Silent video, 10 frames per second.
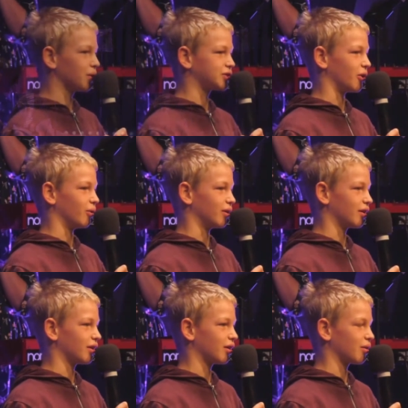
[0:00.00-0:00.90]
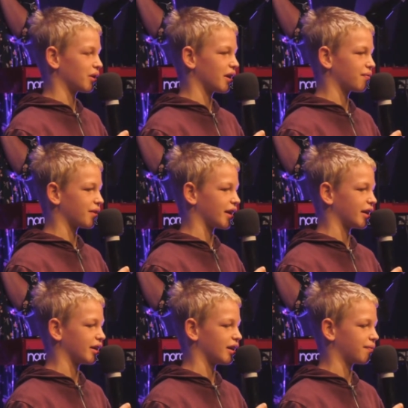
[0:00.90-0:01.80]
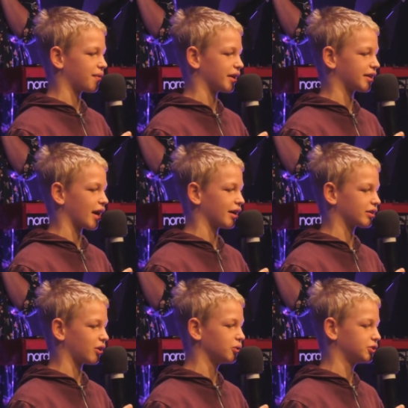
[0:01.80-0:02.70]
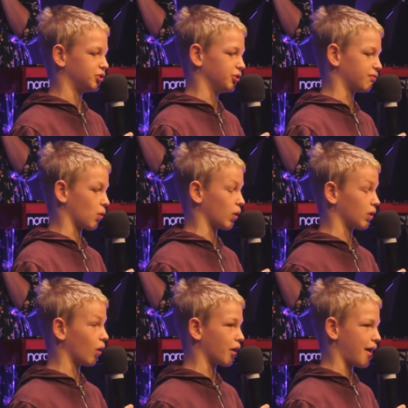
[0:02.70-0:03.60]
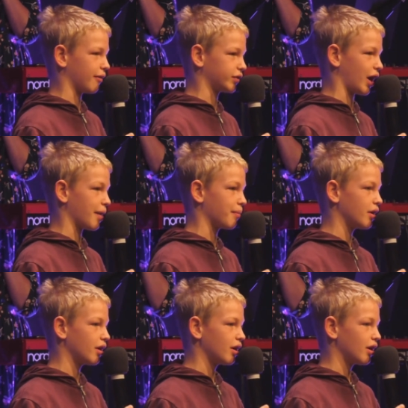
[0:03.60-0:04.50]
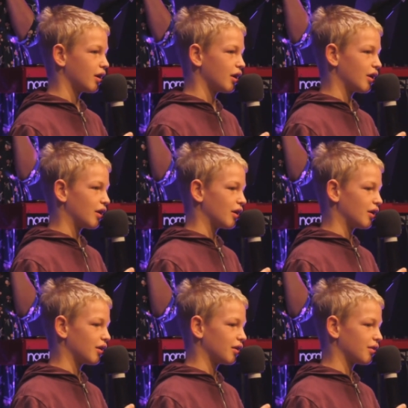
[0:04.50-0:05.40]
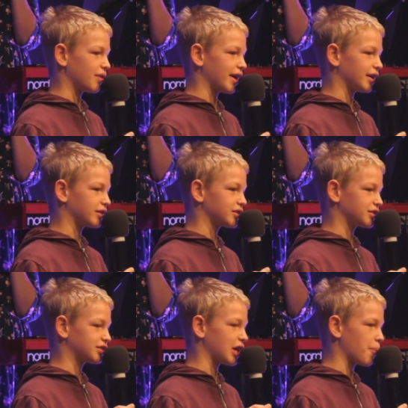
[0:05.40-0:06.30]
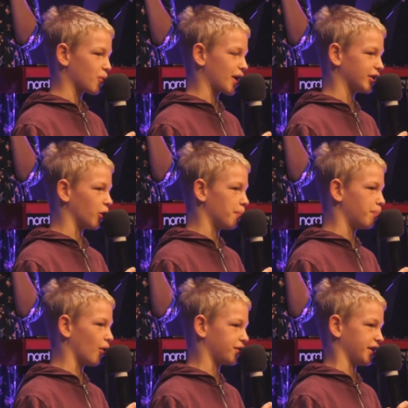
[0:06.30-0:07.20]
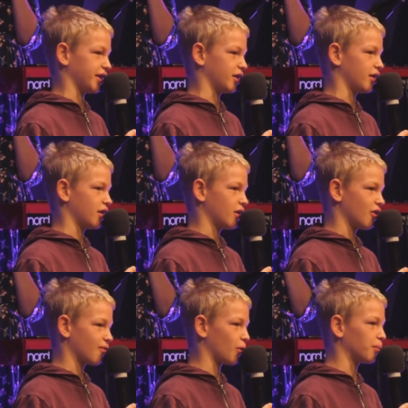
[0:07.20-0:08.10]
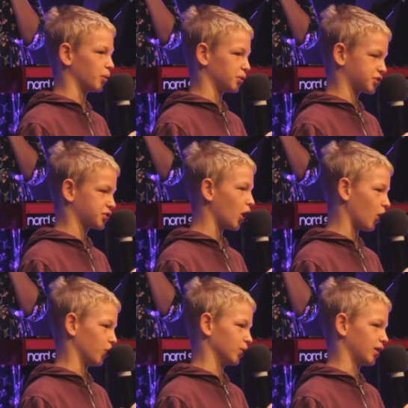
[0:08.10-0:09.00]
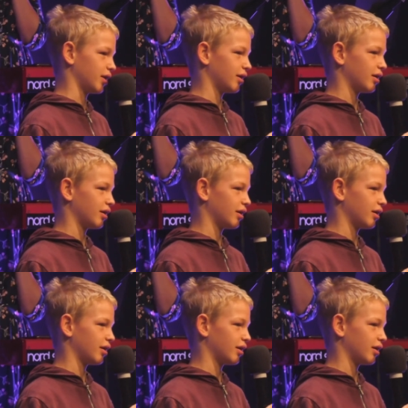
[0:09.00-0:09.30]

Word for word: also, if they if they get close to you for a long amount of time, they separate your body from your soul.